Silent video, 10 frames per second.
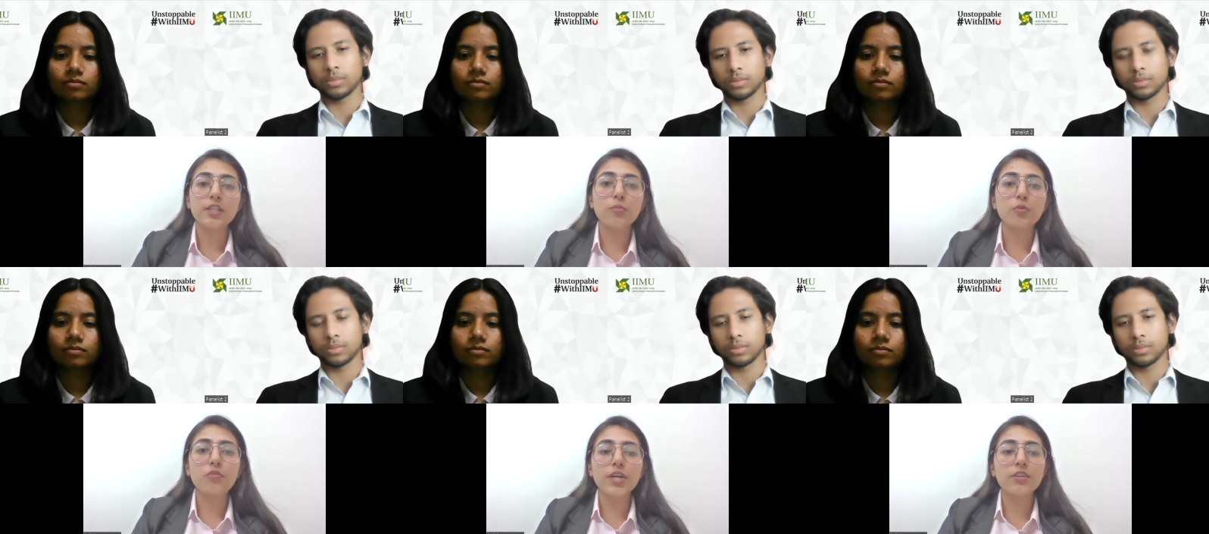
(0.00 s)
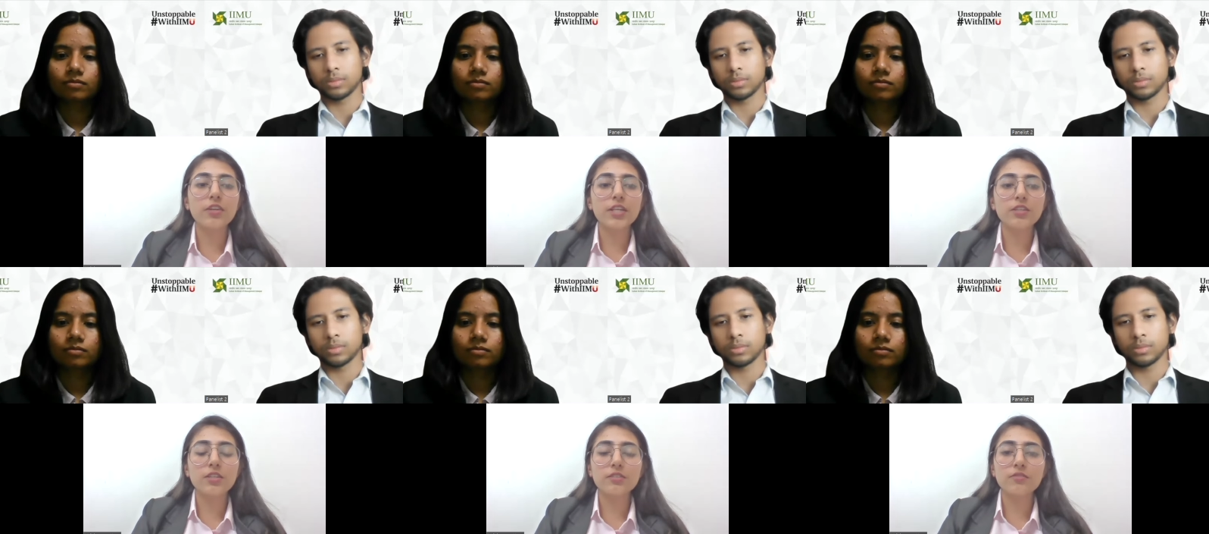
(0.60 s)
Speaker 1: they provide
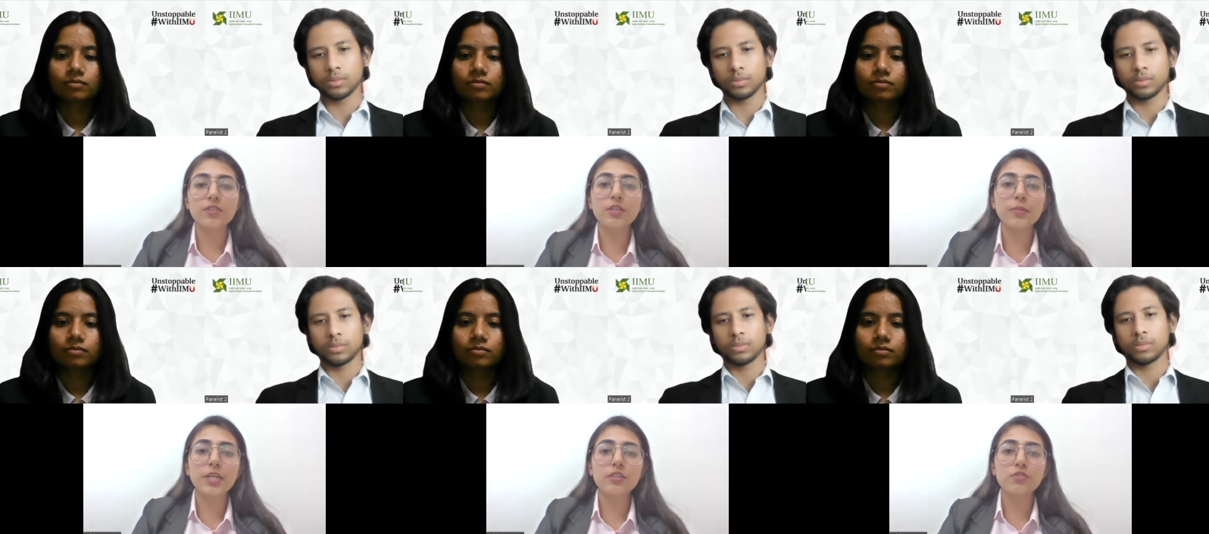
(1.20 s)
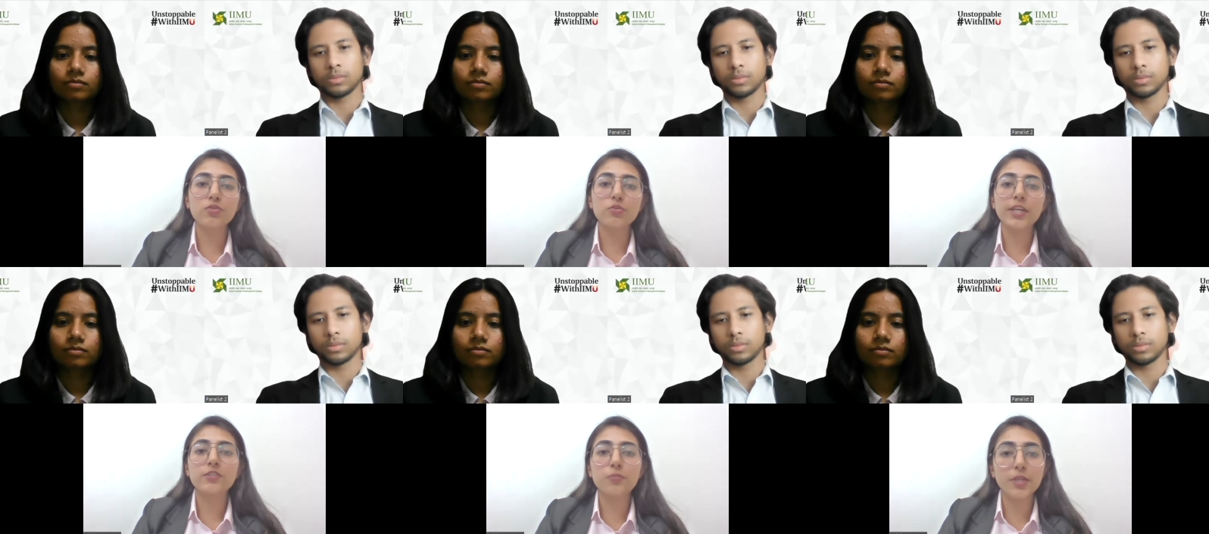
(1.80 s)
readers with the means to
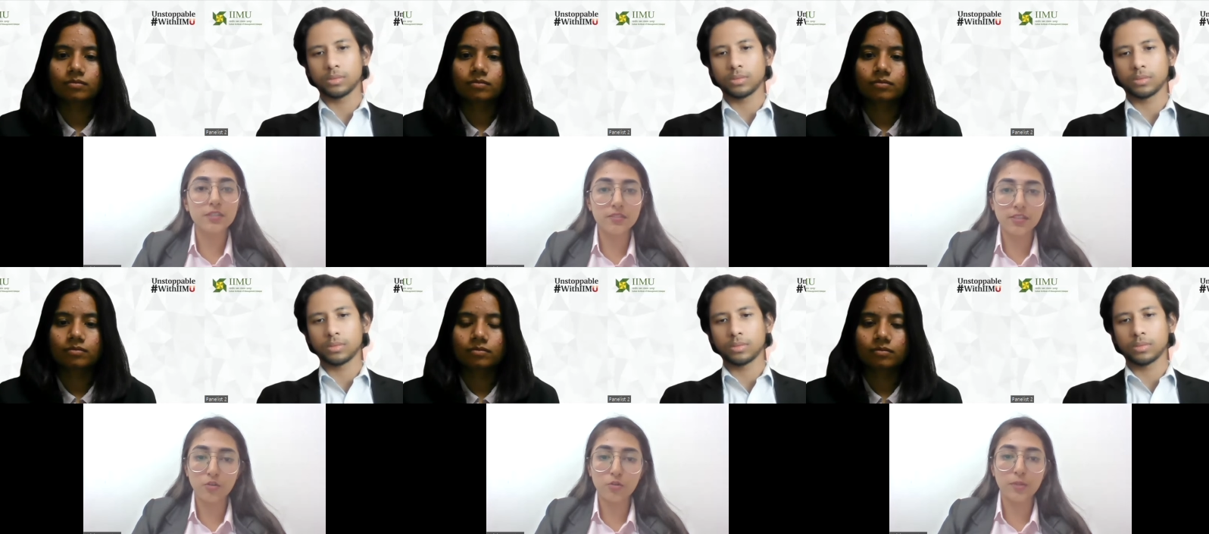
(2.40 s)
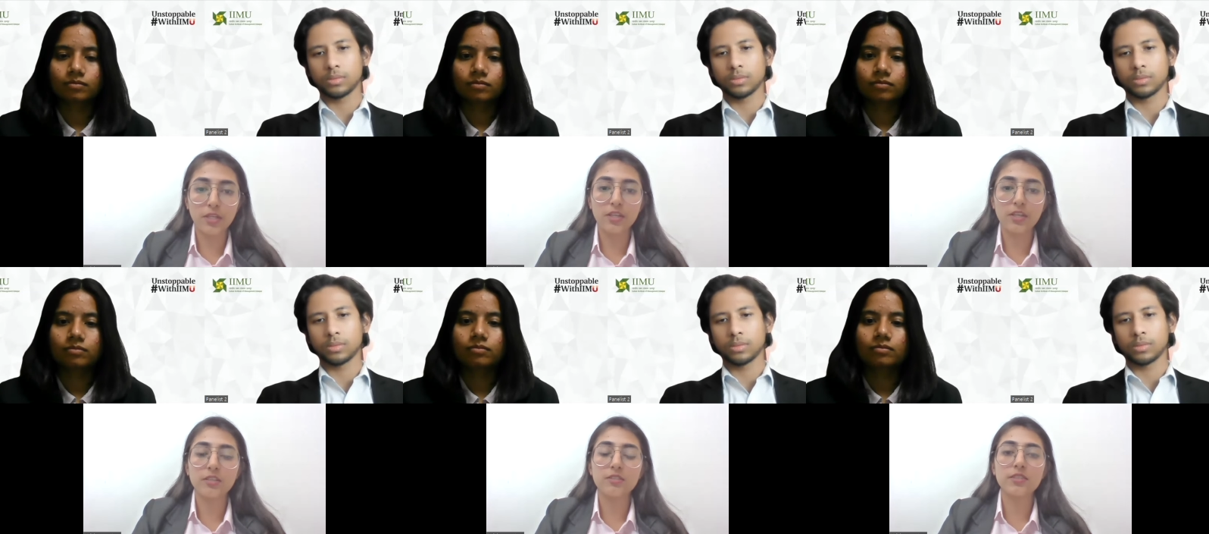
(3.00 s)
express their
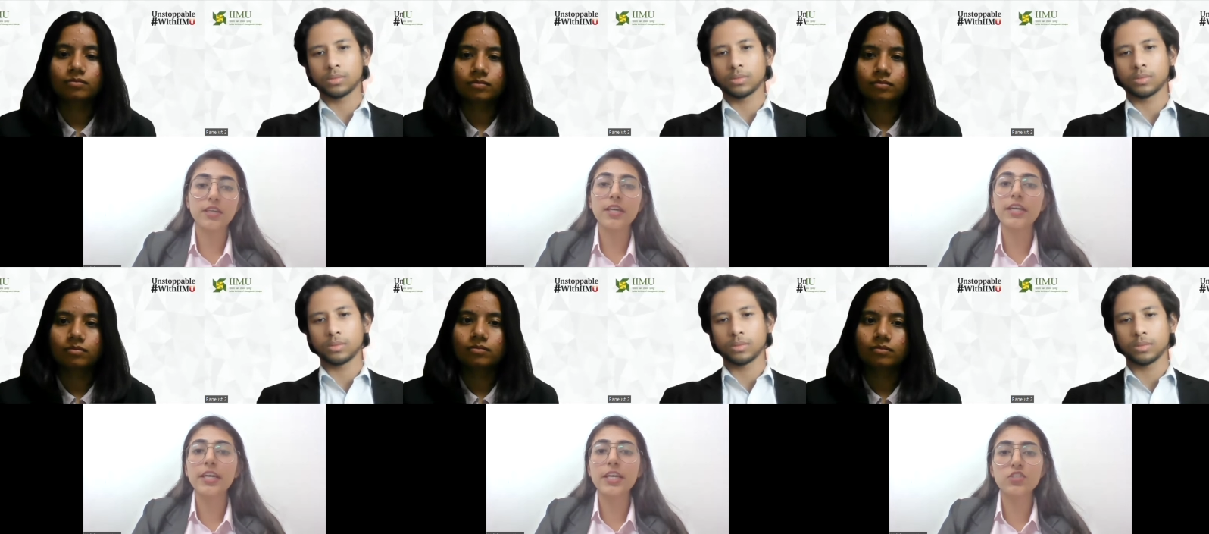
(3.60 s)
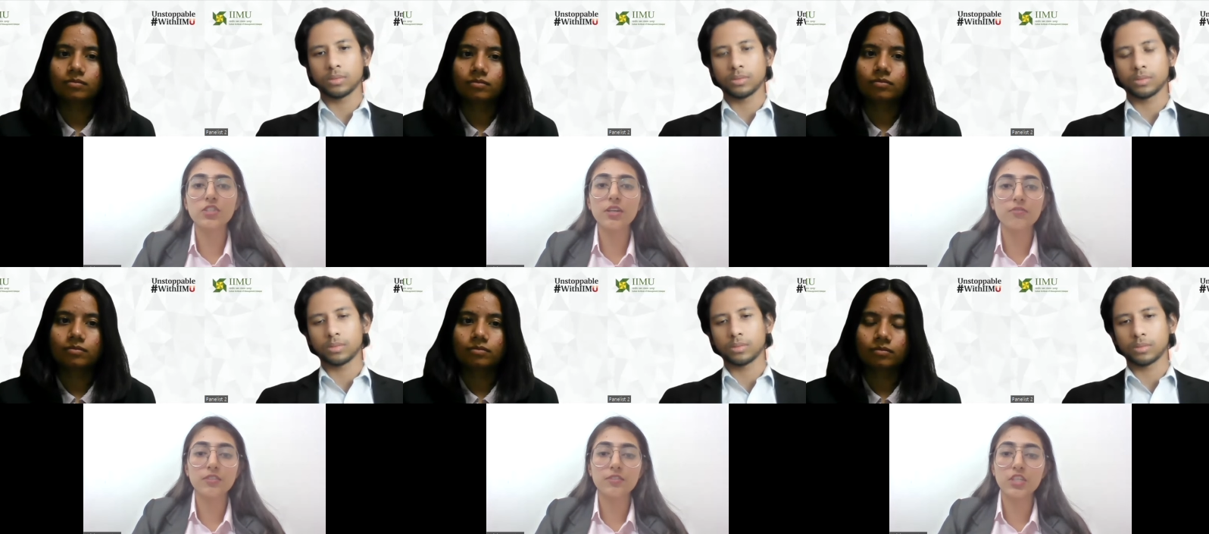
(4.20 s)
opinions and engage in
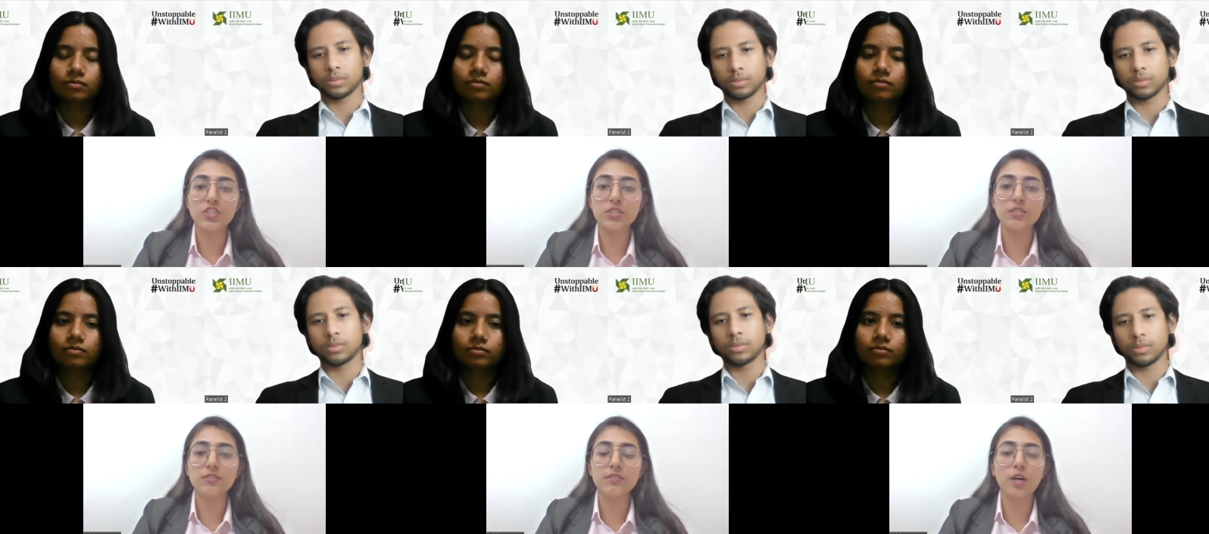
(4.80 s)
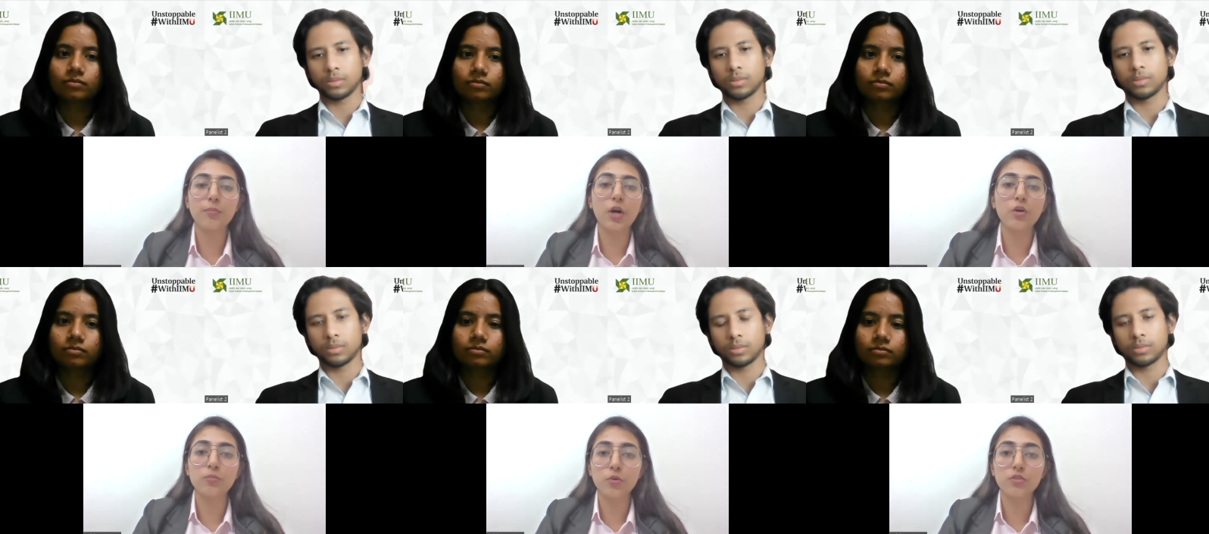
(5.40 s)
conversations
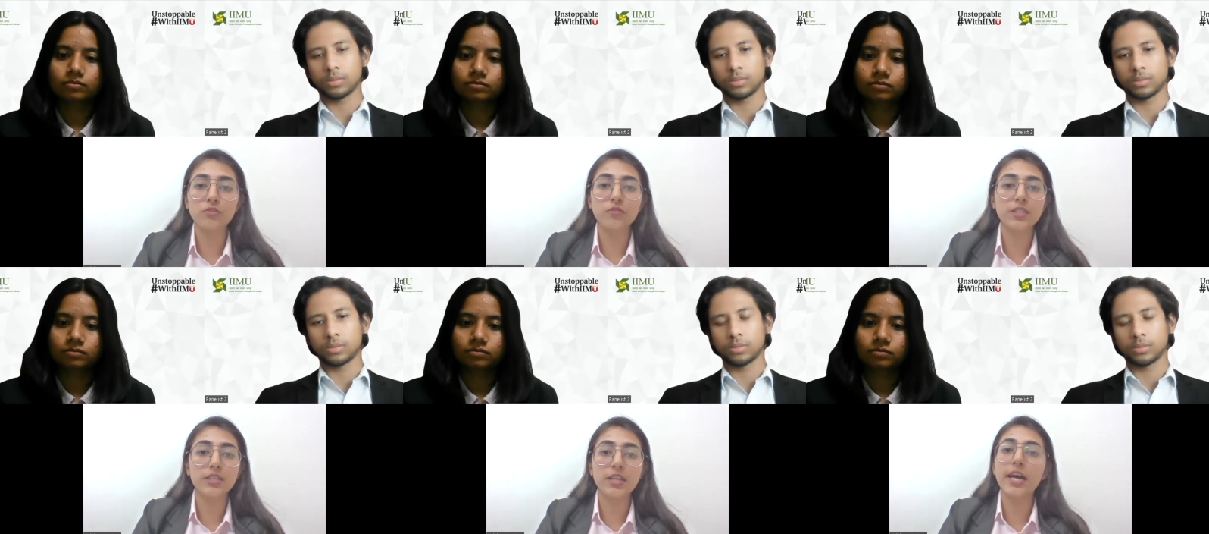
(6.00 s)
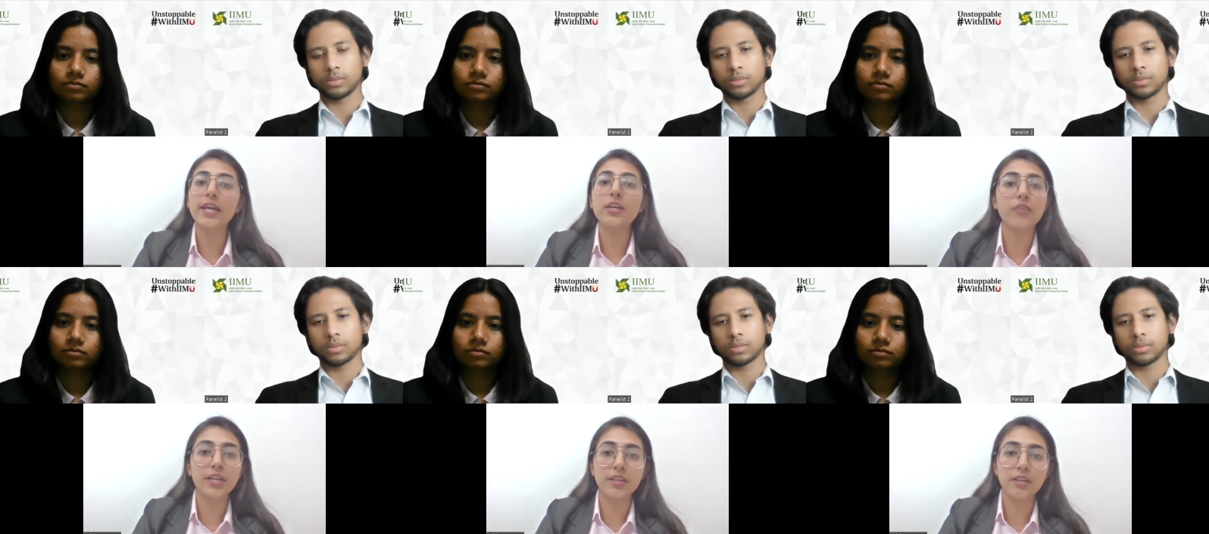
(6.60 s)
about books with
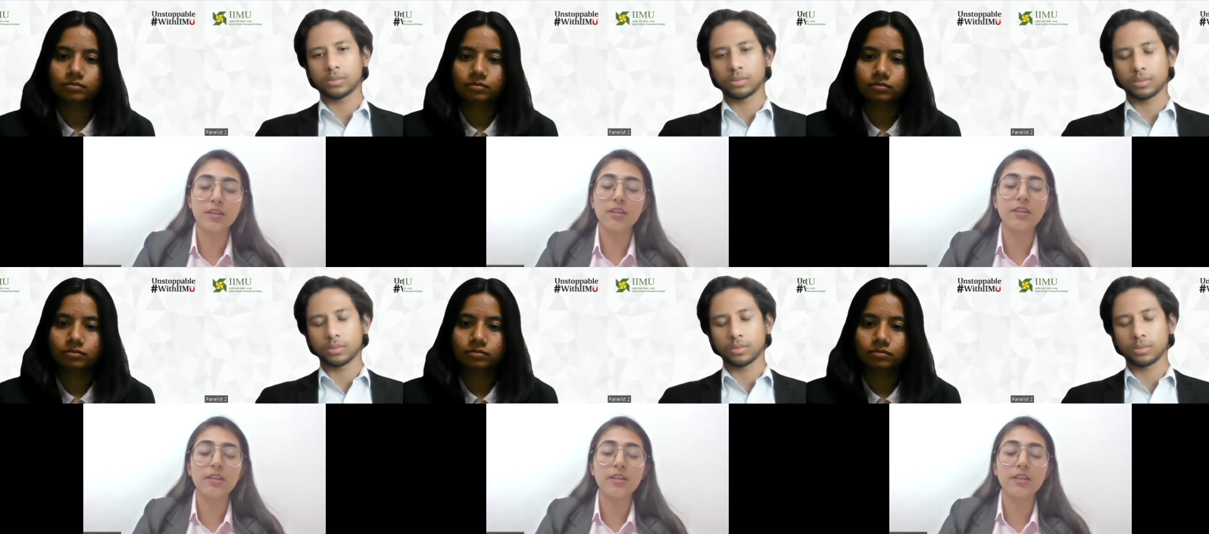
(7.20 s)
like-minded,